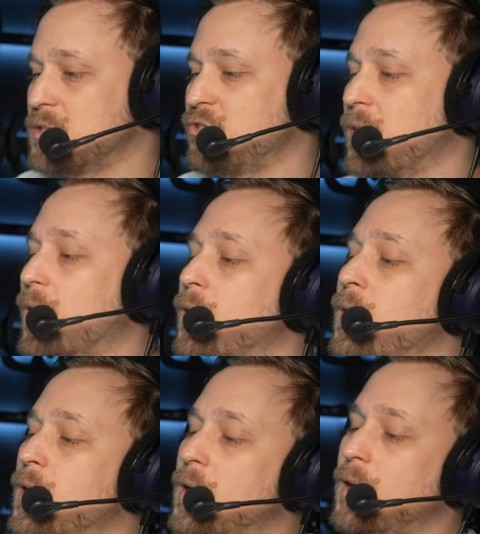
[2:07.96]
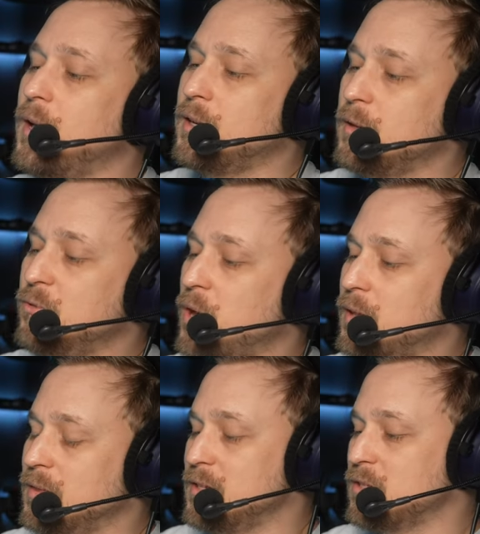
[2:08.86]
tracking. And if you
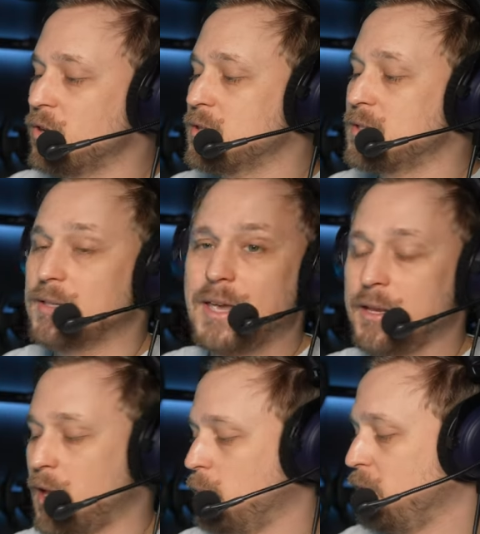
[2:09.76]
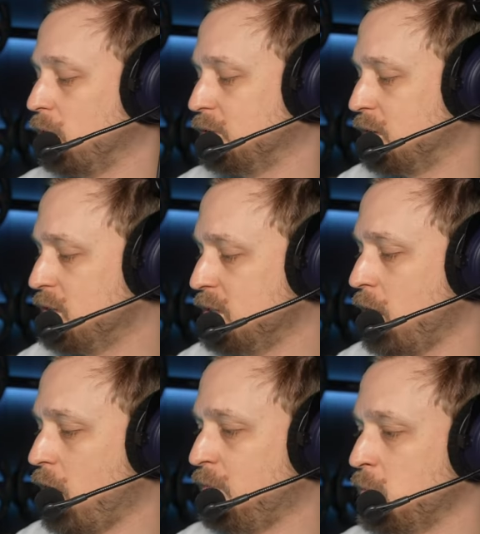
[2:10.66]
add these dots, it can help a lot. You can see
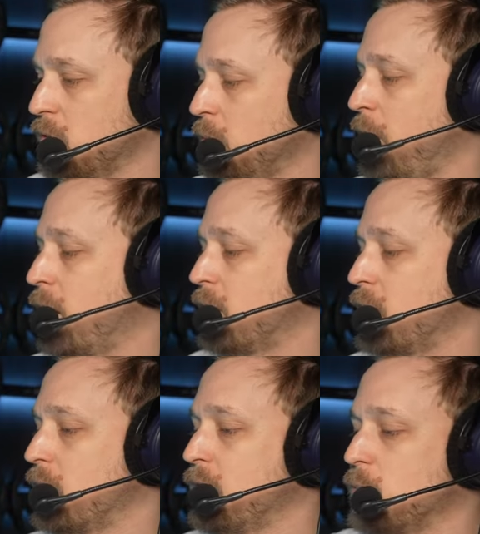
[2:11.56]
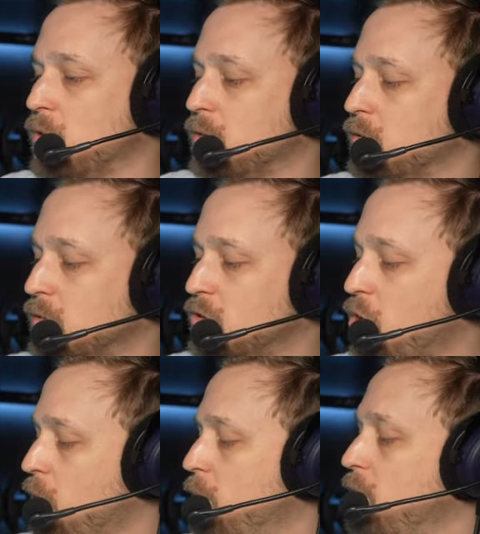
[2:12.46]
I have them on the back, I have them on the
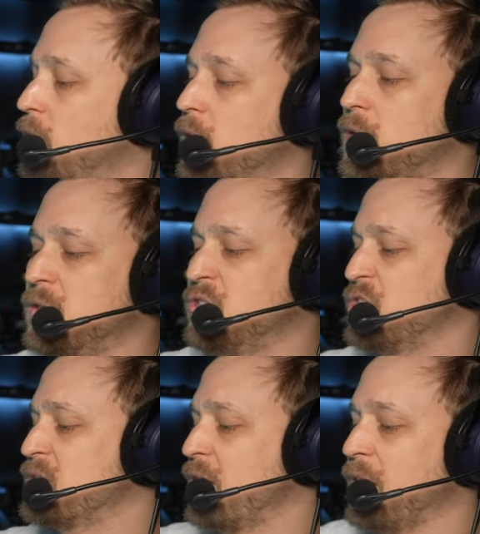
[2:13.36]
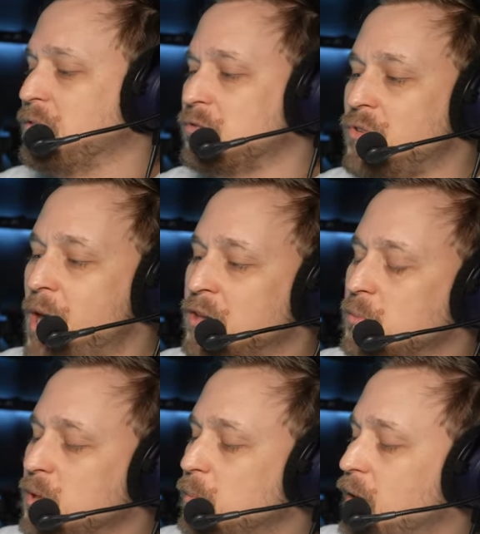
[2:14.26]
top, just like
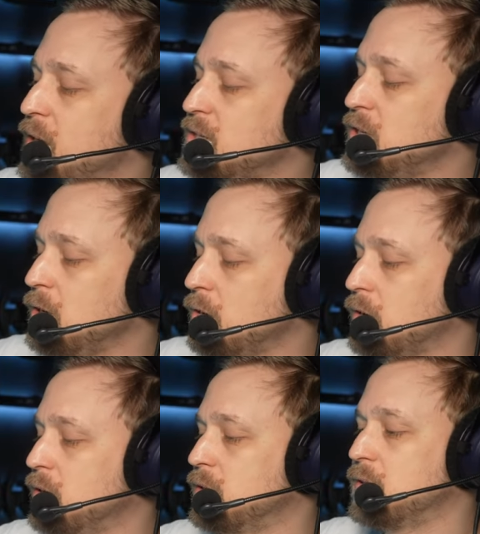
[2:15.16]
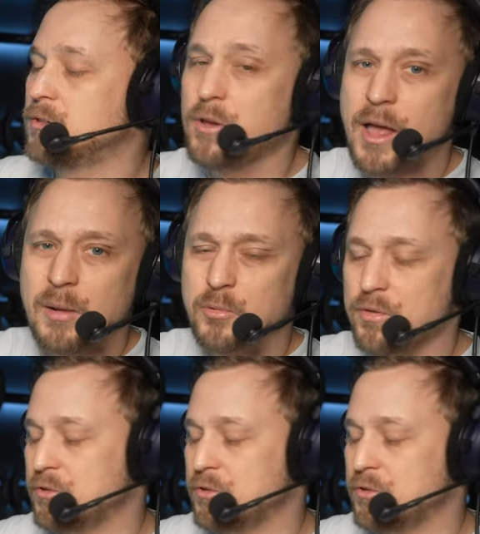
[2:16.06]
randomly placed here to help with the